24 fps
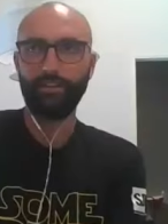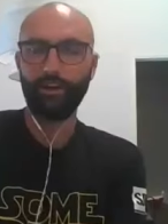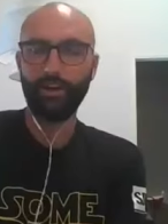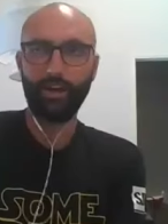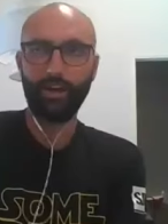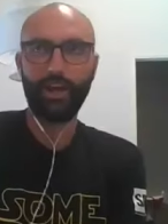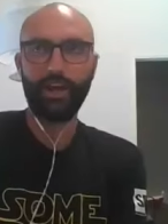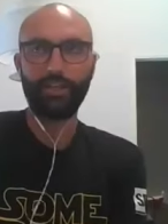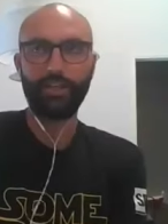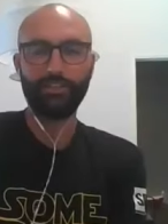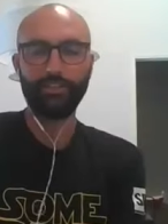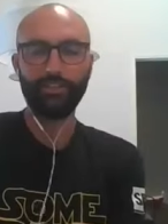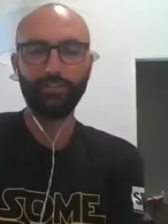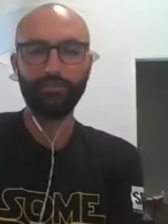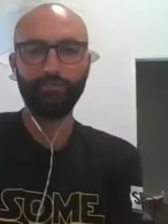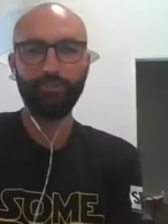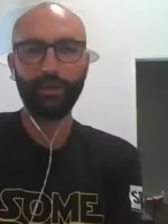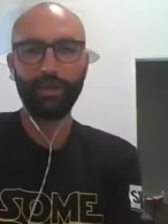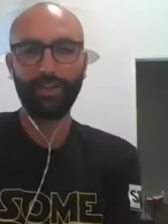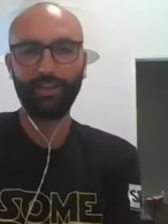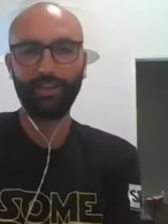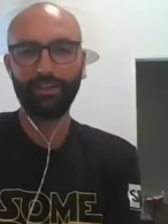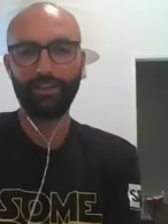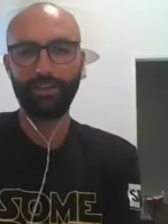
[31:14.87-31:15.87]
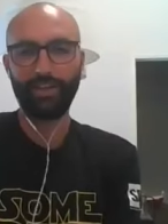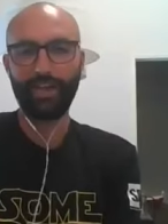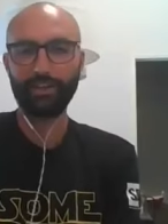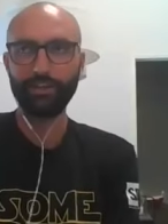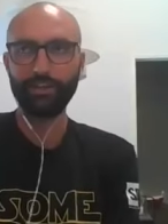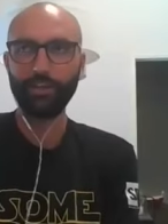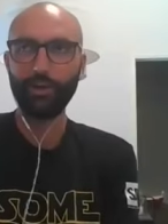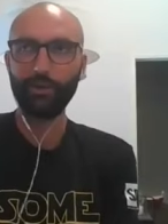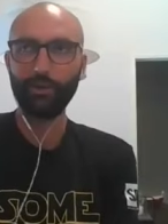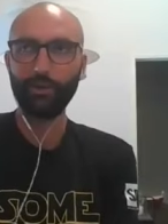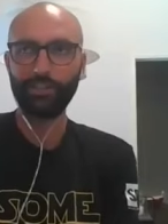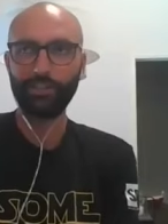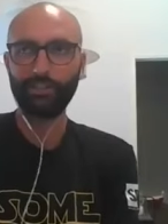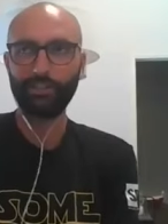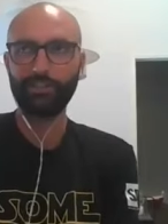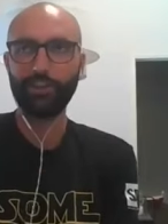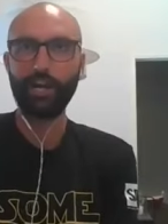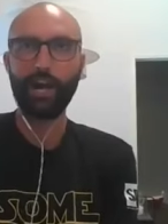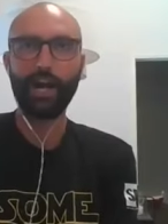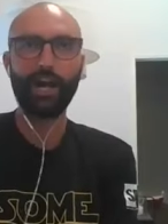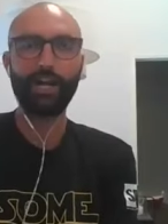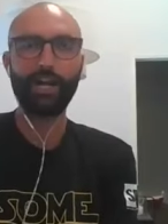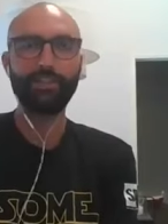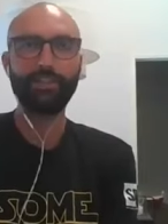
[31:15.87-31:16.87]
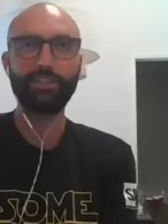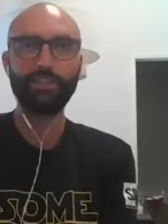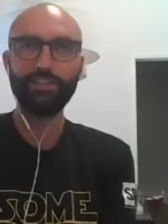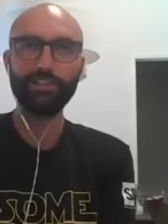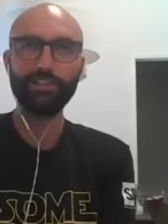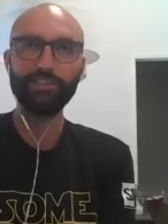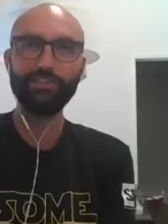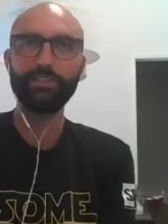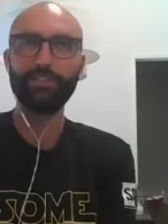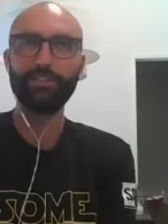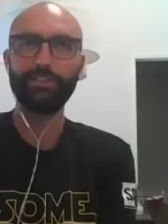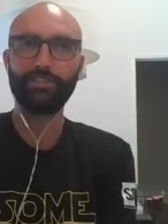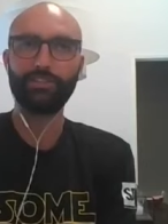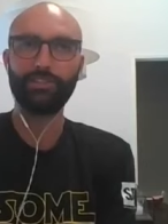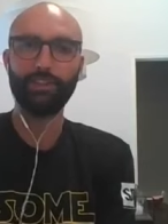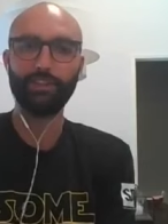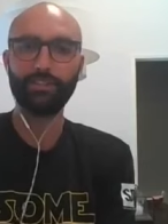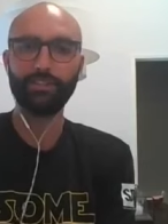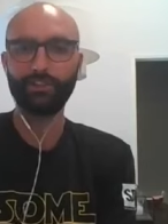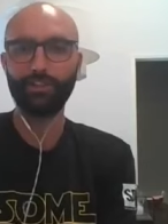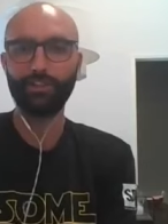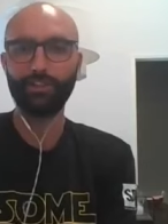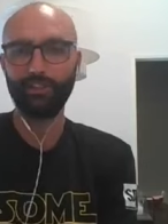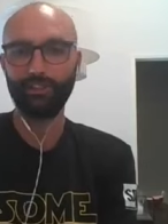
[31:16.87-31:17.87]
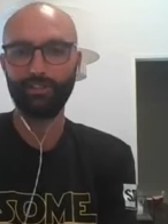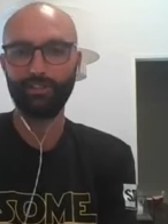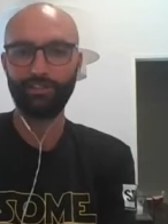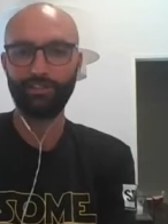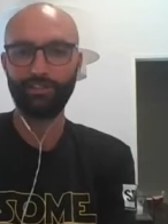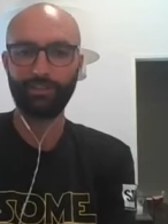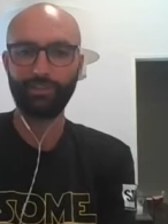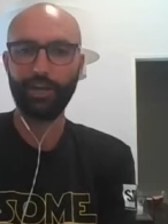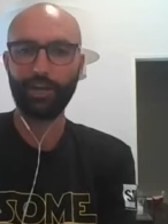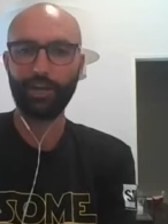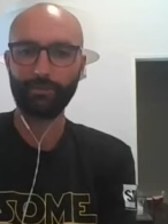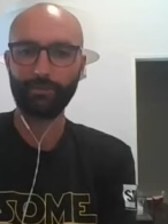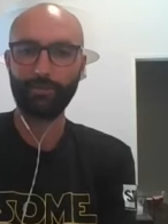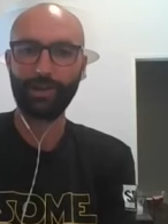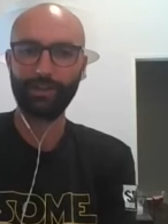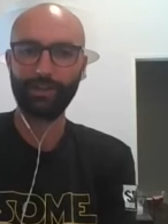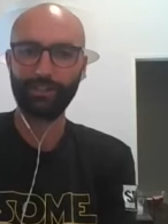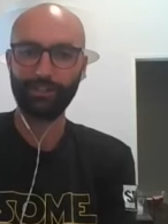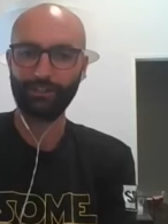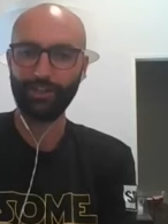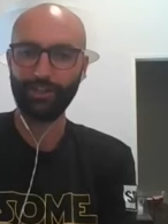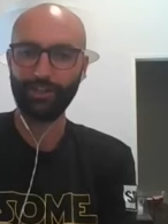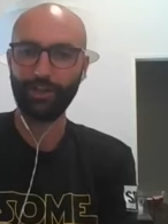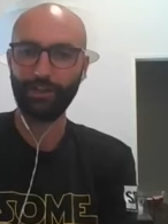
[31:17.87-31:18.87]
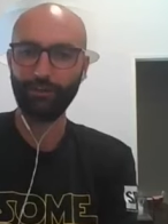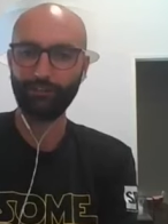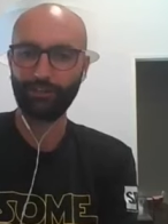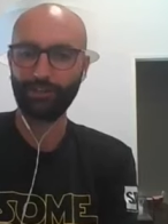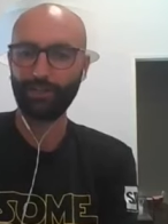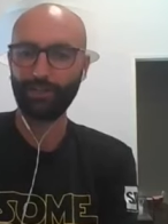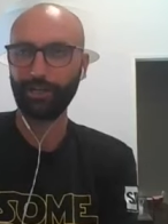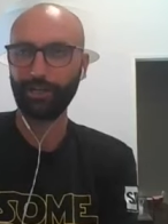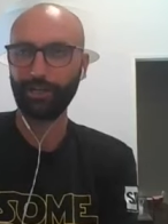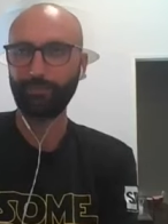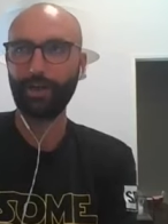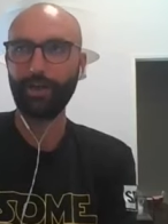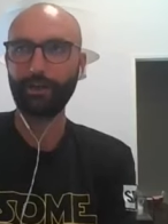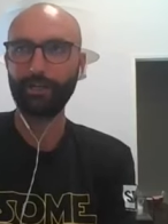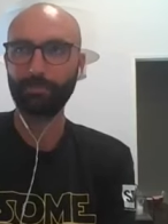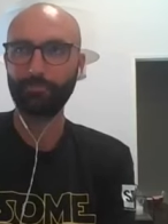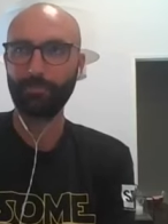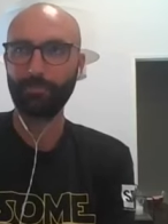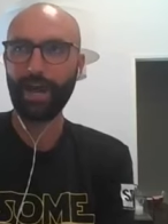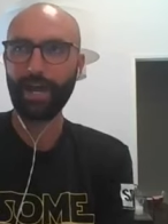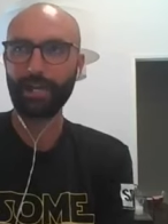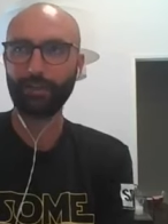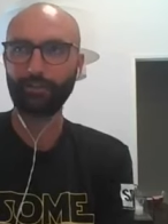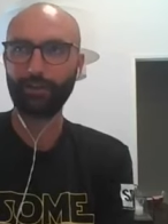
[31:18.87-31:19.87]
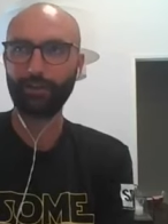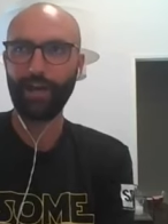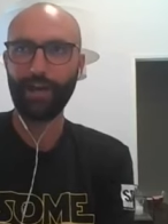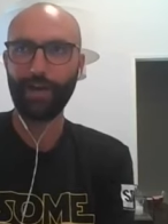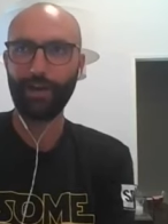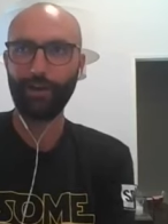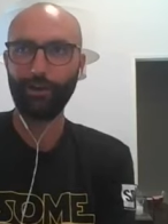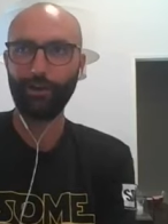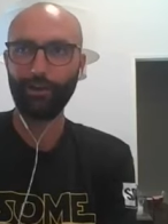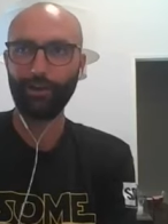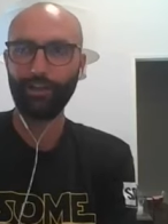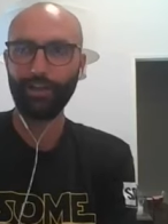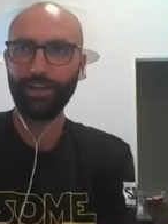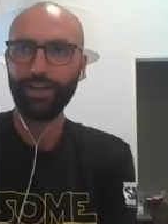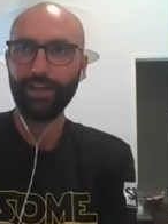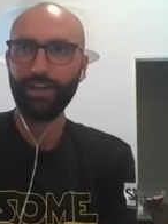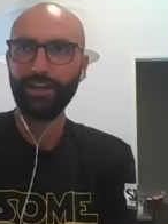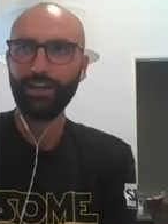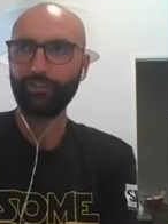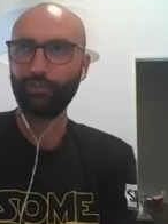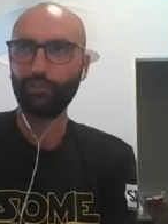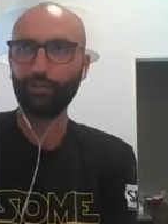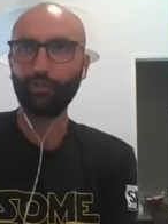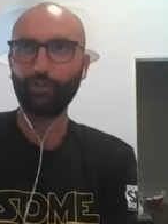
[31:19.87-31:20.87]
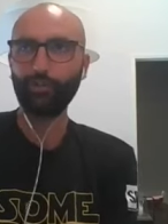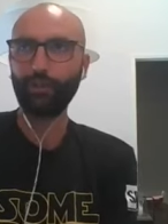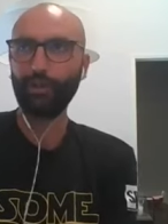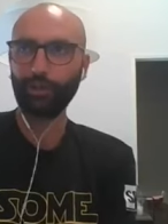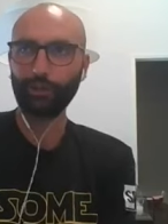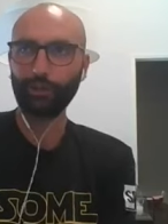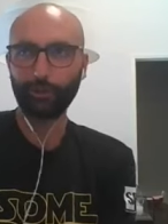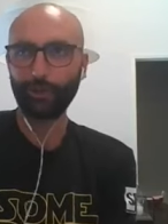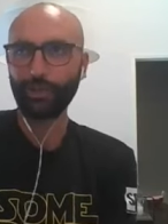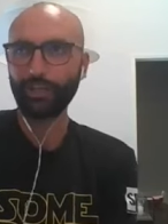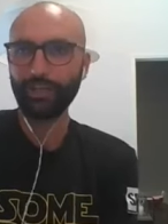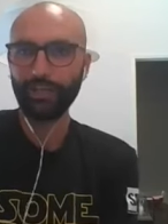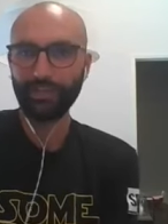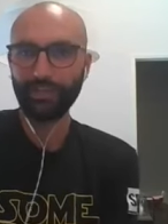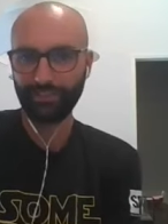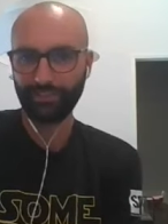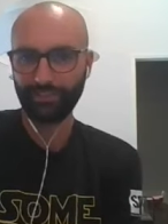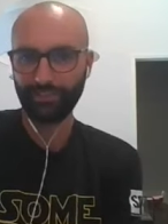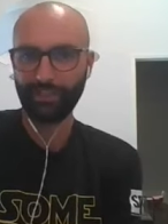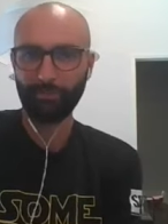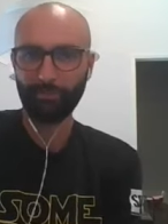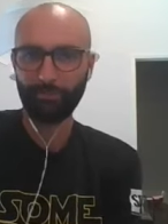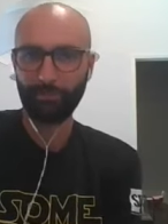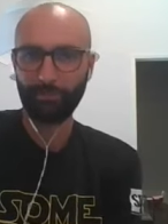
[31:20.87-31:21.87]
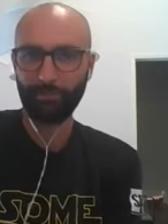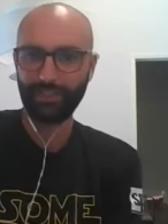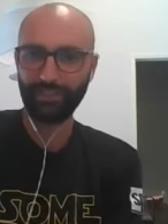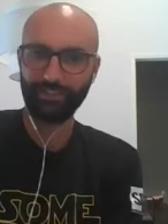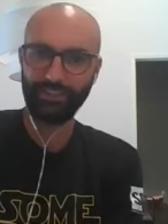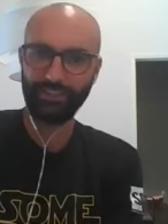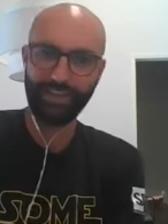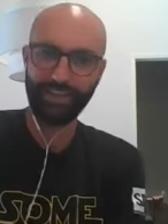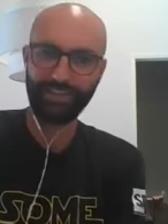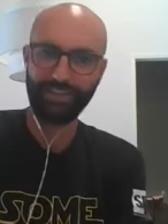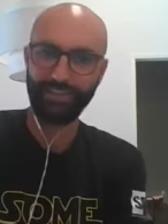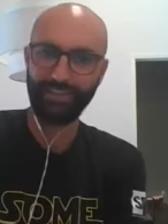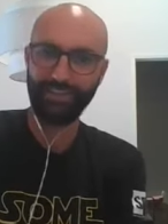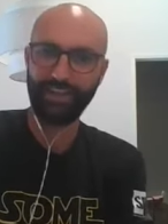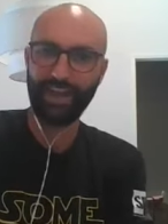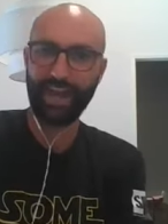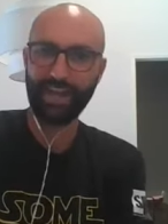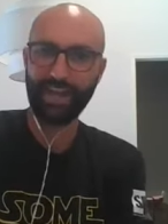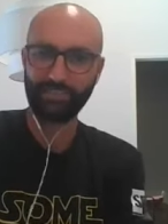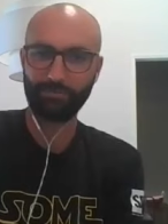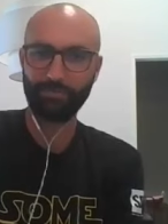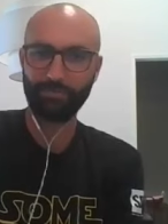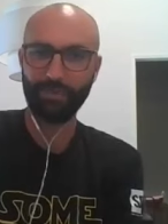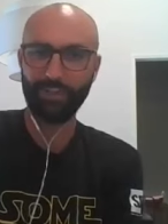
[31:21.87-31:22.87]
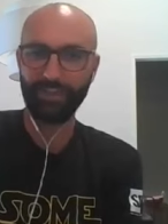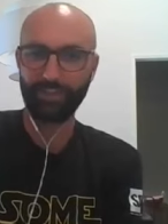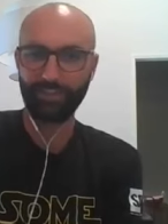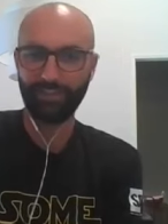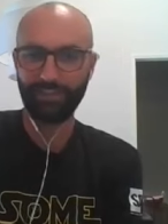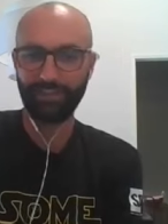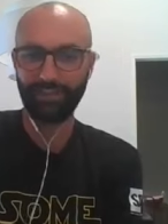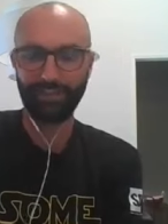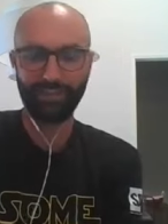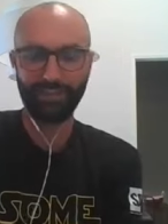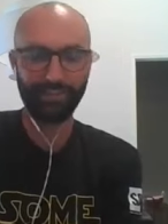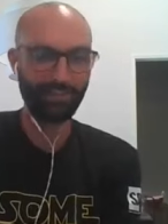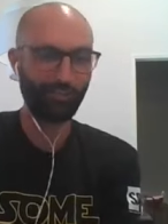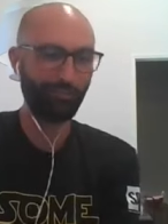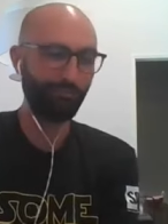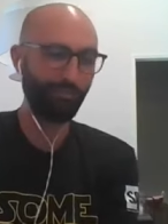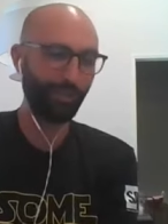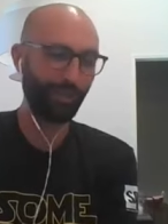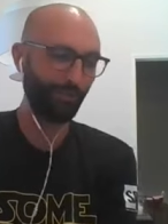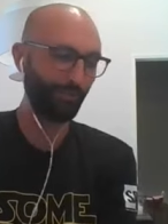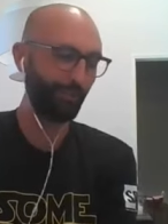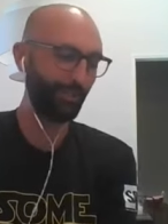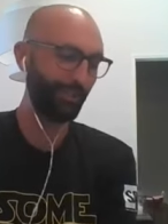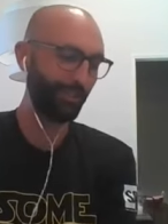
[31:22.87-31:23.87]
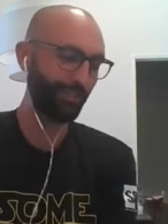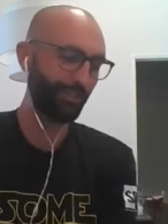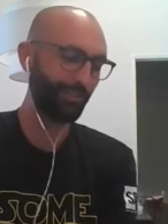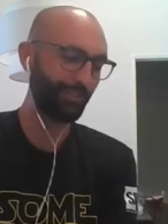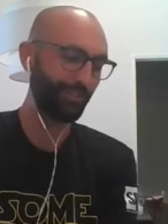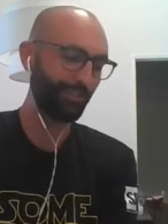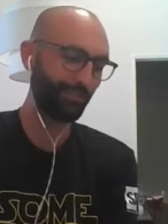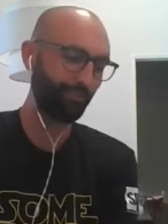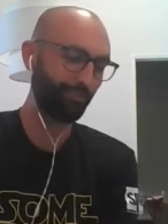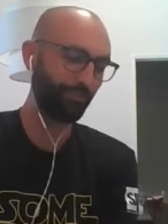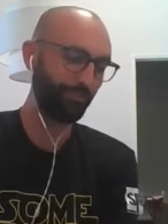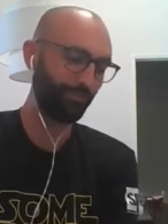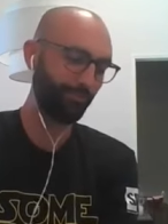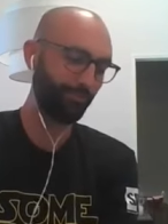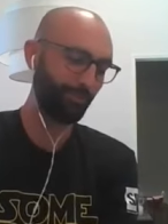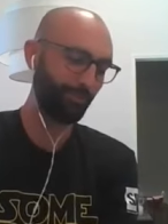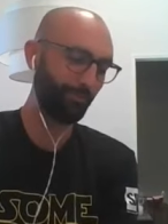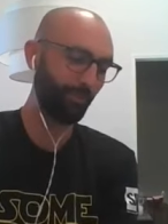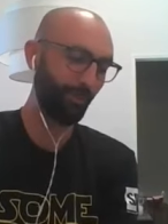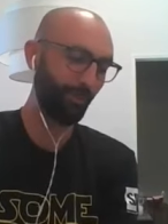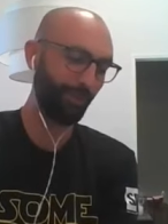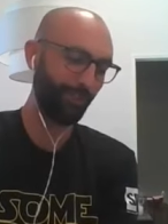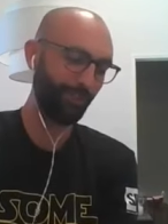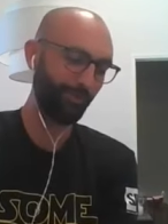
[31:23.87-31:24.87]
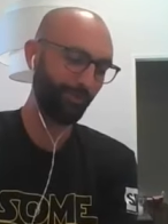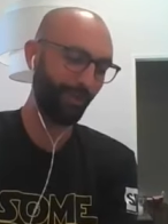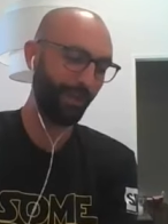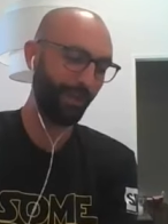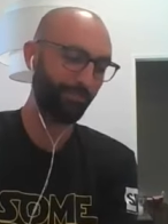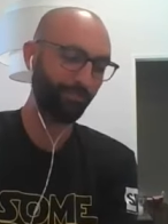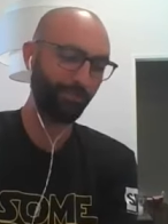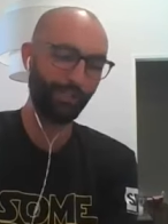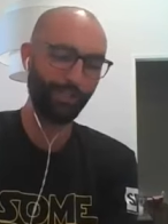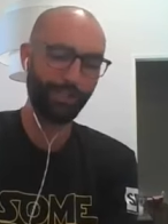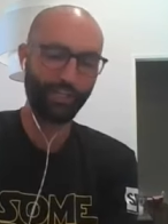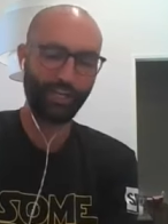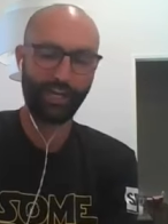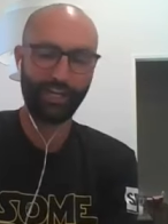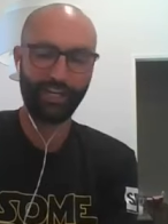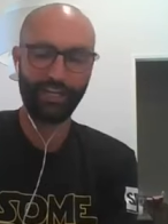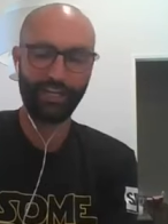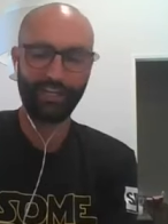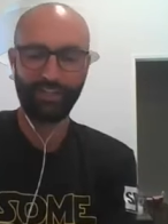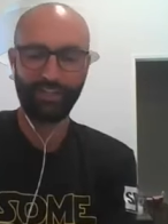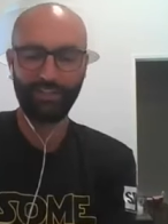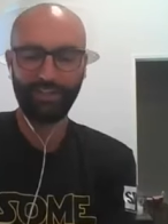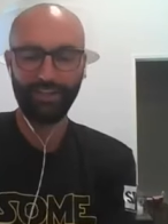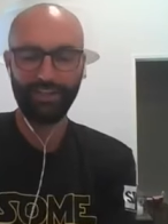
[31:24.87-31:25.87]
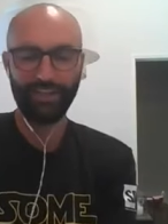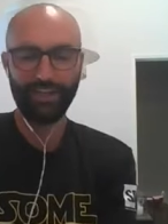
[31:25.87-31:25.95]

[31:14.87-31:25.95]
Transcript: All right. You've been, I know it's not the easiest thing to, to talk about yourself, to talk about your background, to agree to something like an Ask Me Anything, and you've been a really good sport, so I appreciate it